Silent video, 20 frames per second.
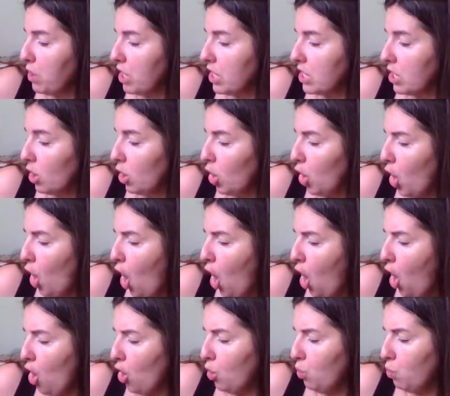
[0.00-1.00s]
its
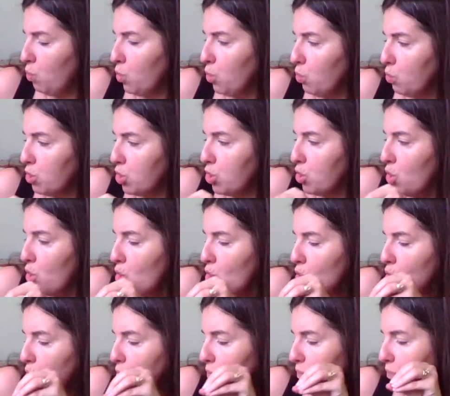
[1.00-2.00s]
long roots
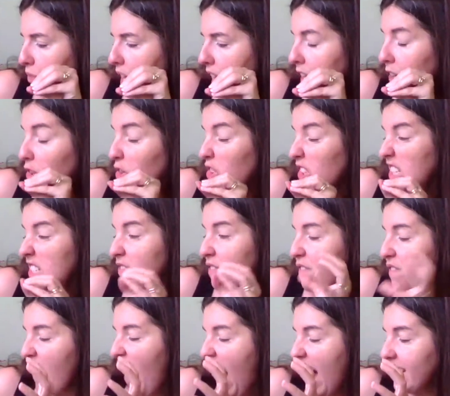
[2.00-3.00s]
and looks
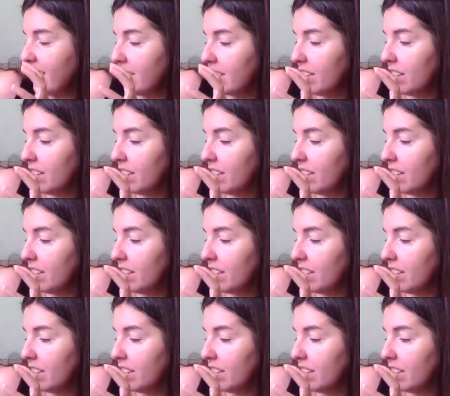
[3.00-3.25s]
fat.